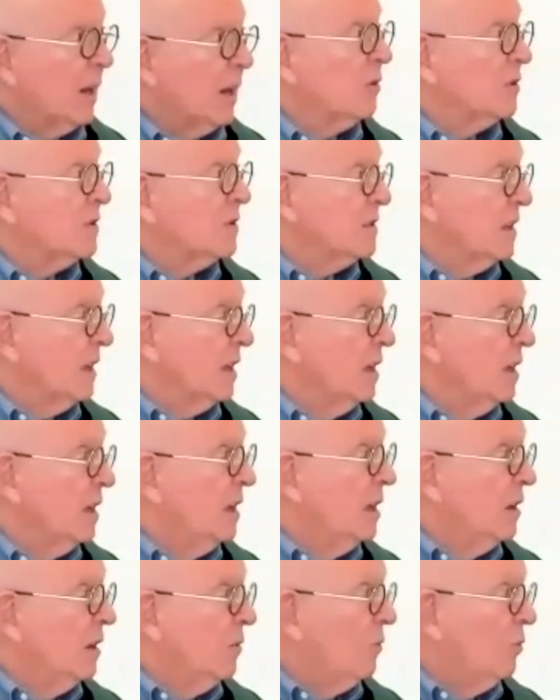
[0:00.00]
but I will say
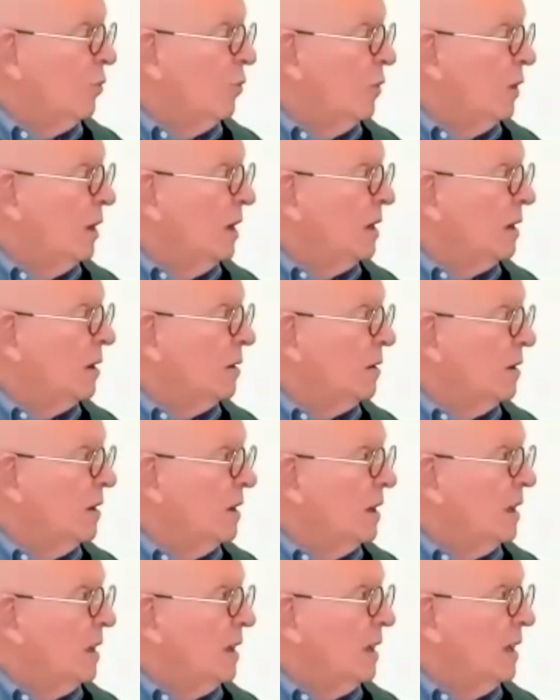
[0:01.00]
in
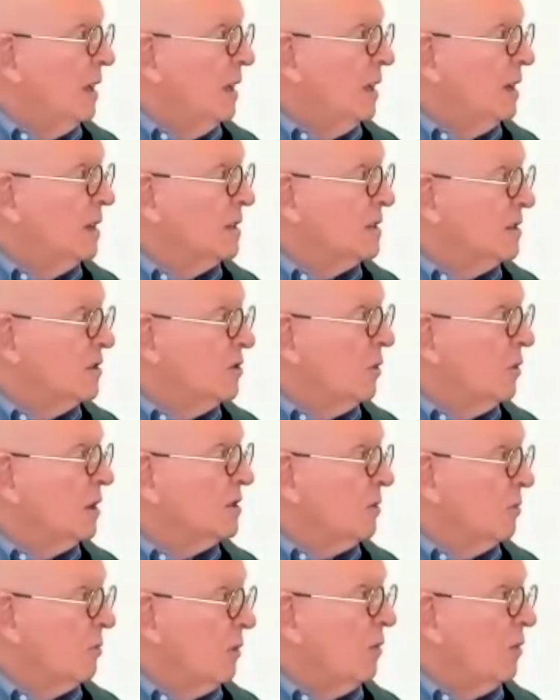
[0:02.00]
a
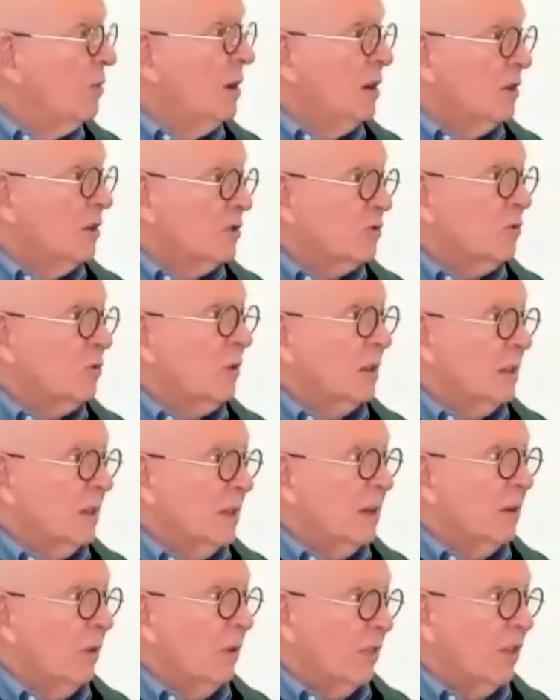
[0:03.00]
situation where we are
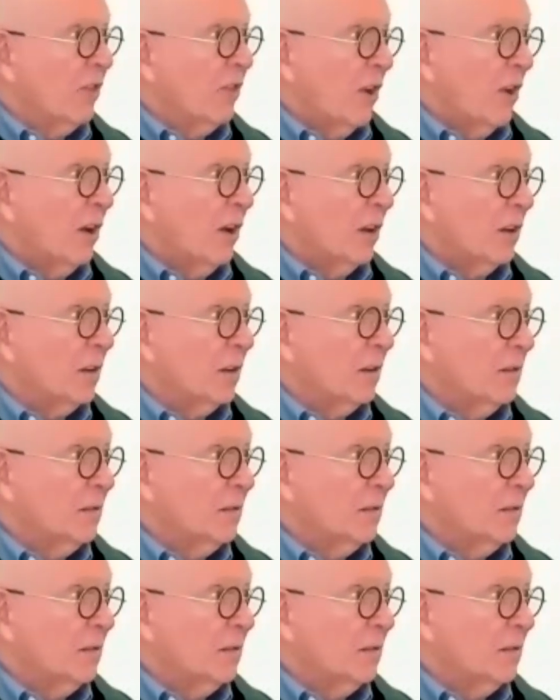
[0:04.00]
struggling with a thought.